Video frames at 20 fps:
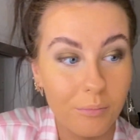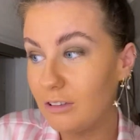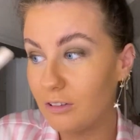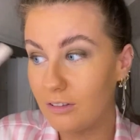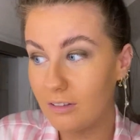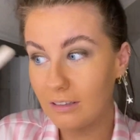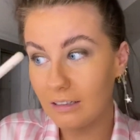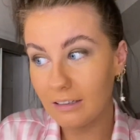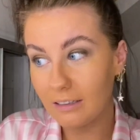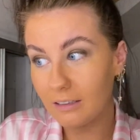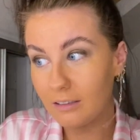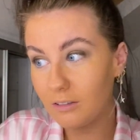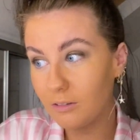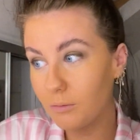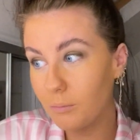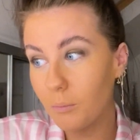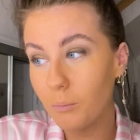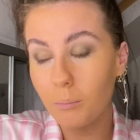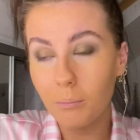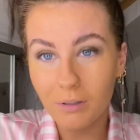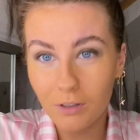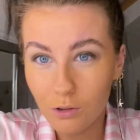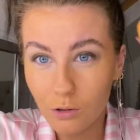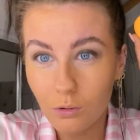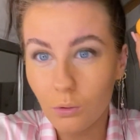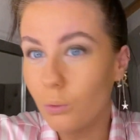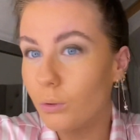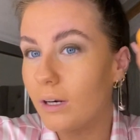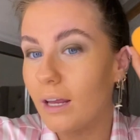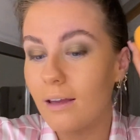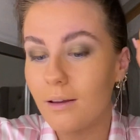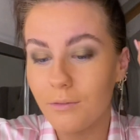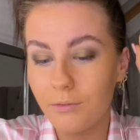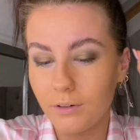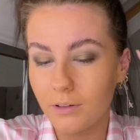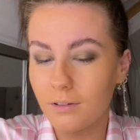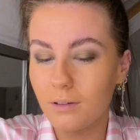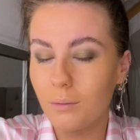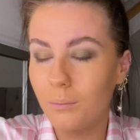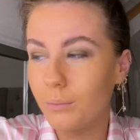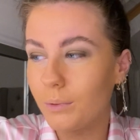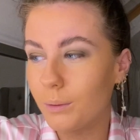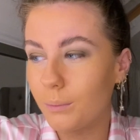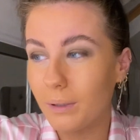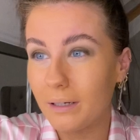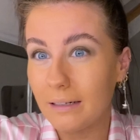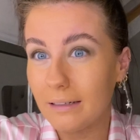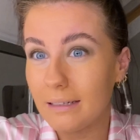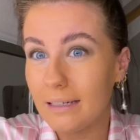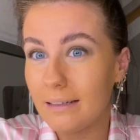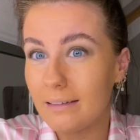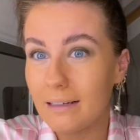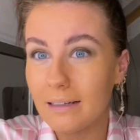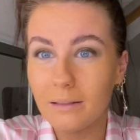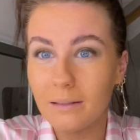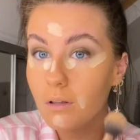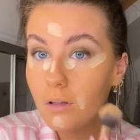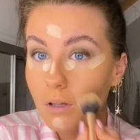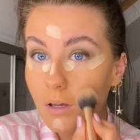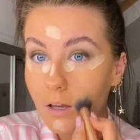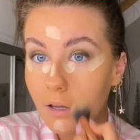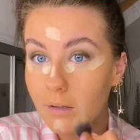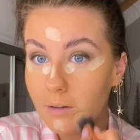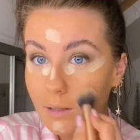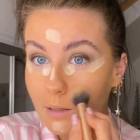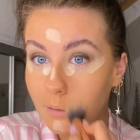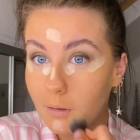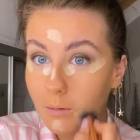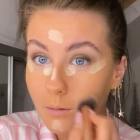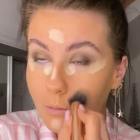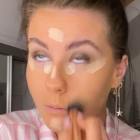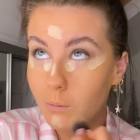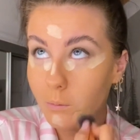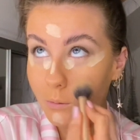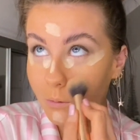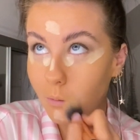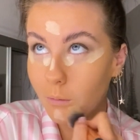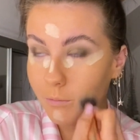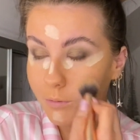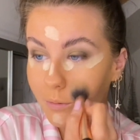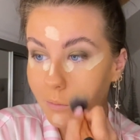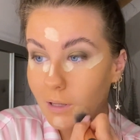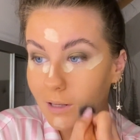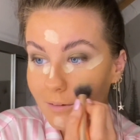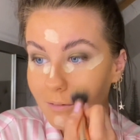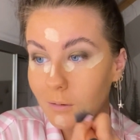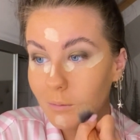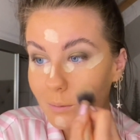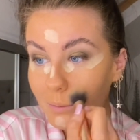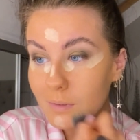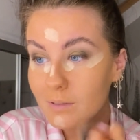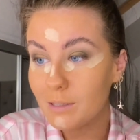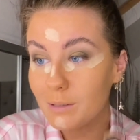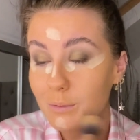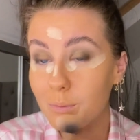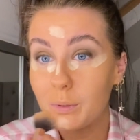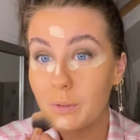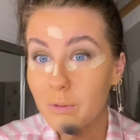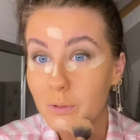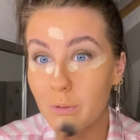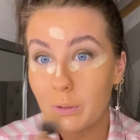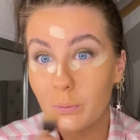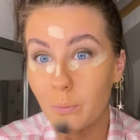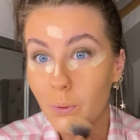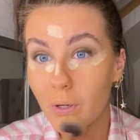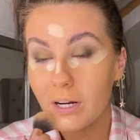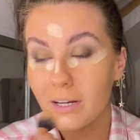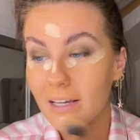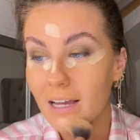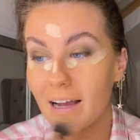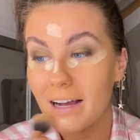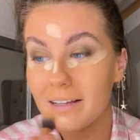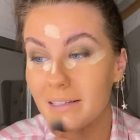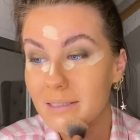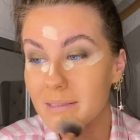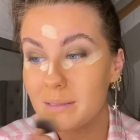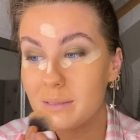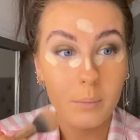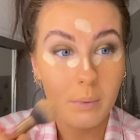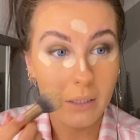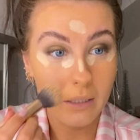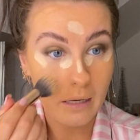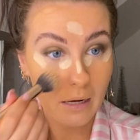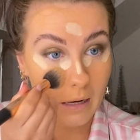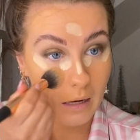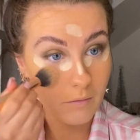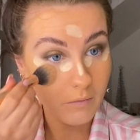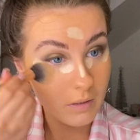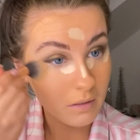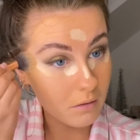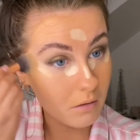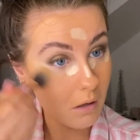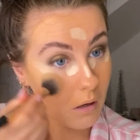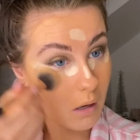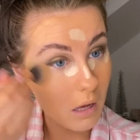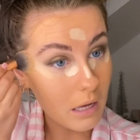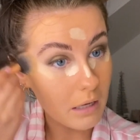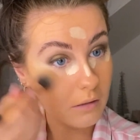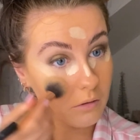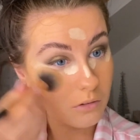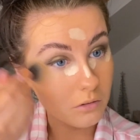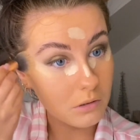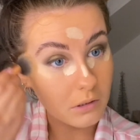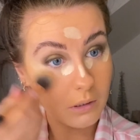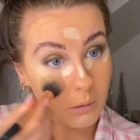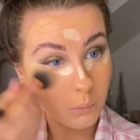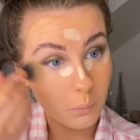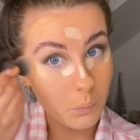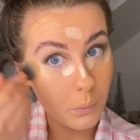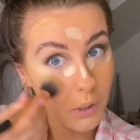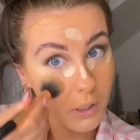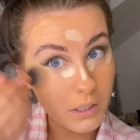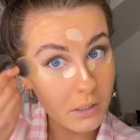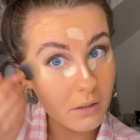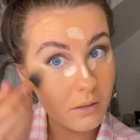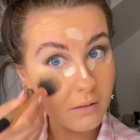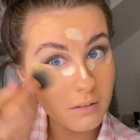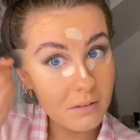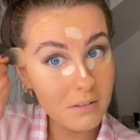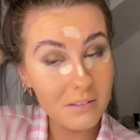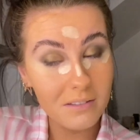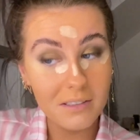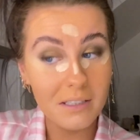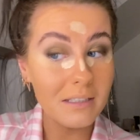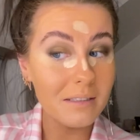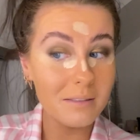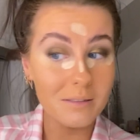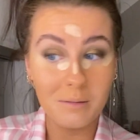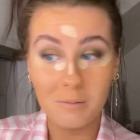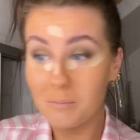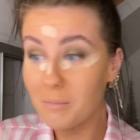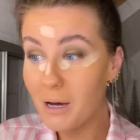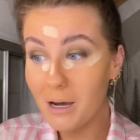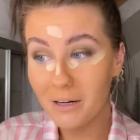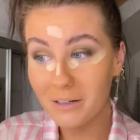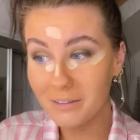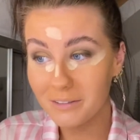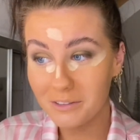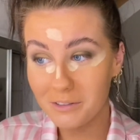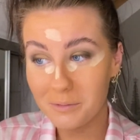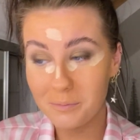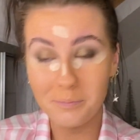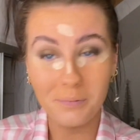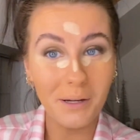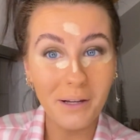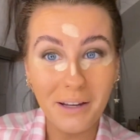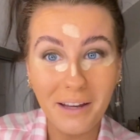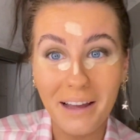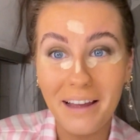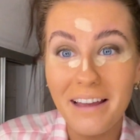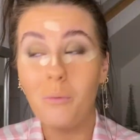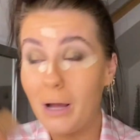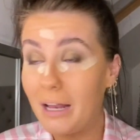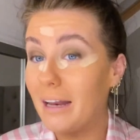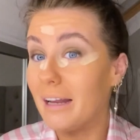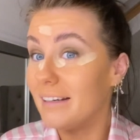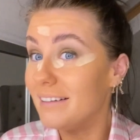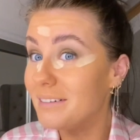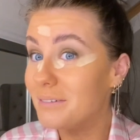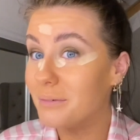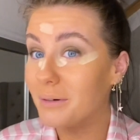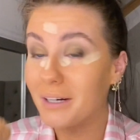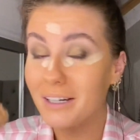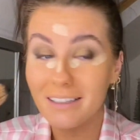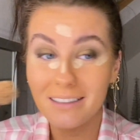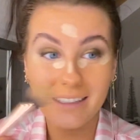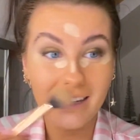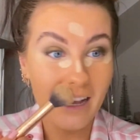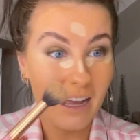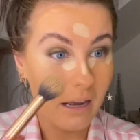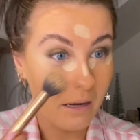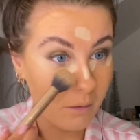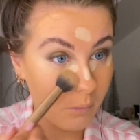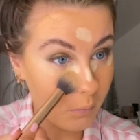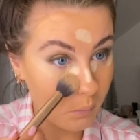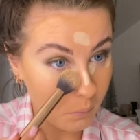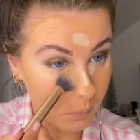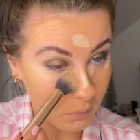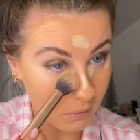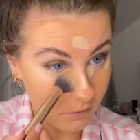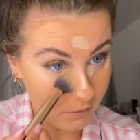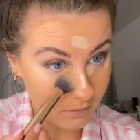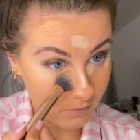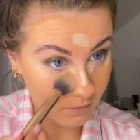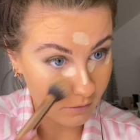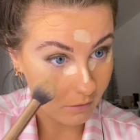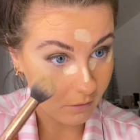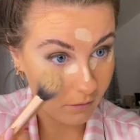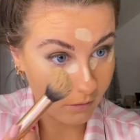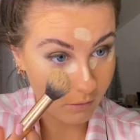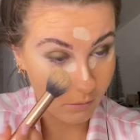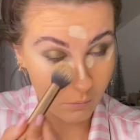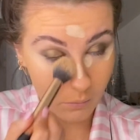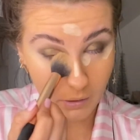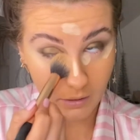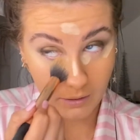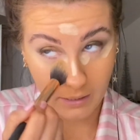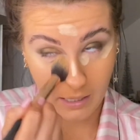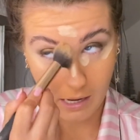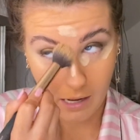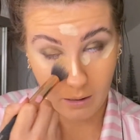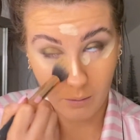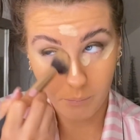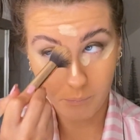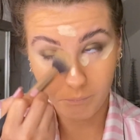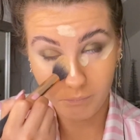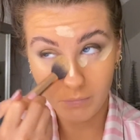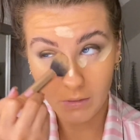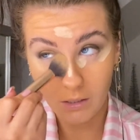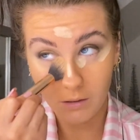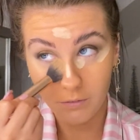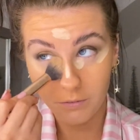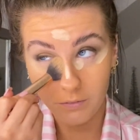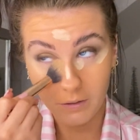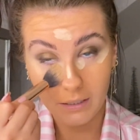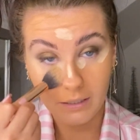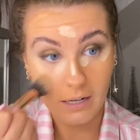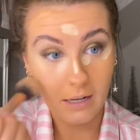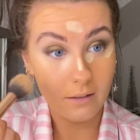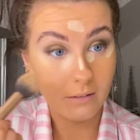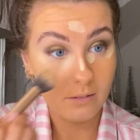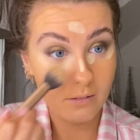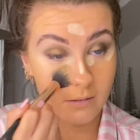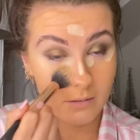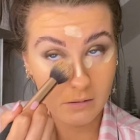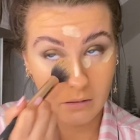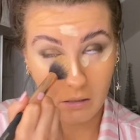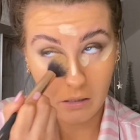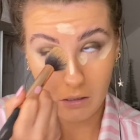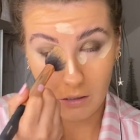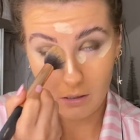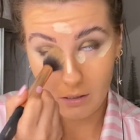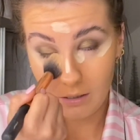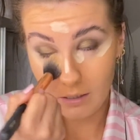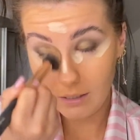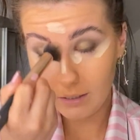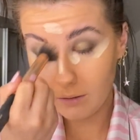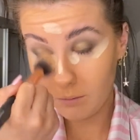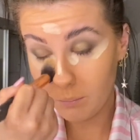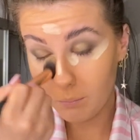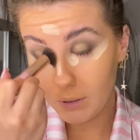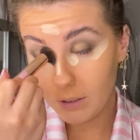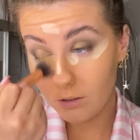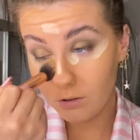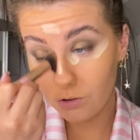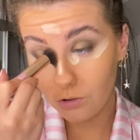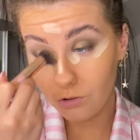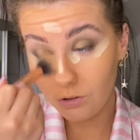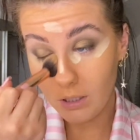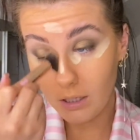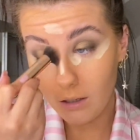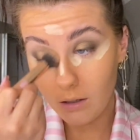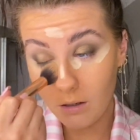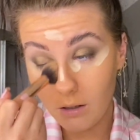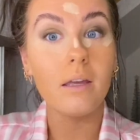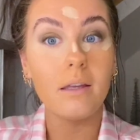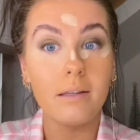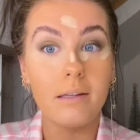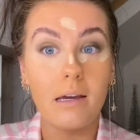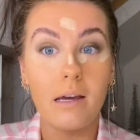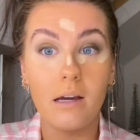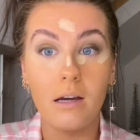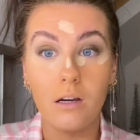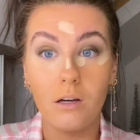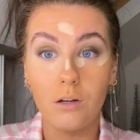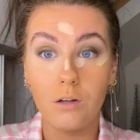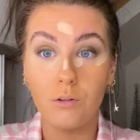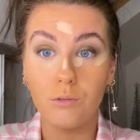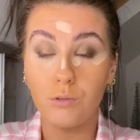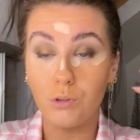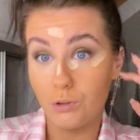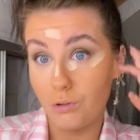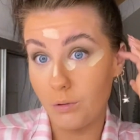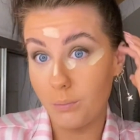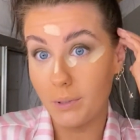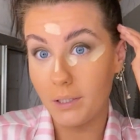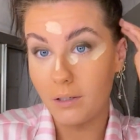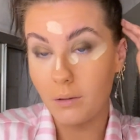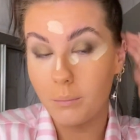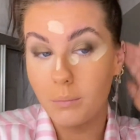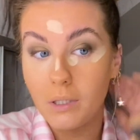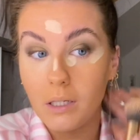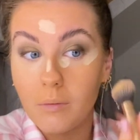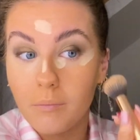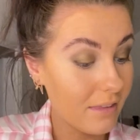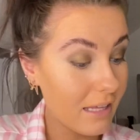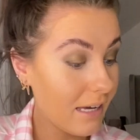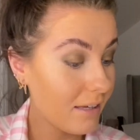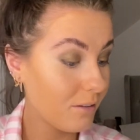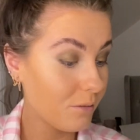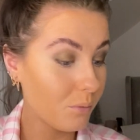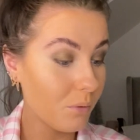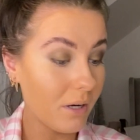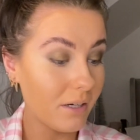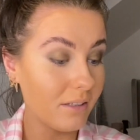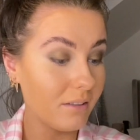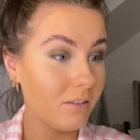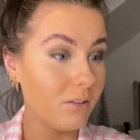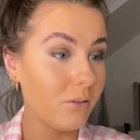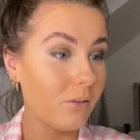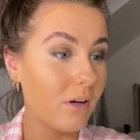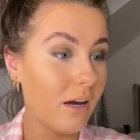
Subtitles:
Just like store it for somewhere when I need it. And then going on from that, someone says, what do you work as? I mean, I haven't actually worked since March, but when I did work, I was I am a finance administrator in a recruitment company. That is what I do.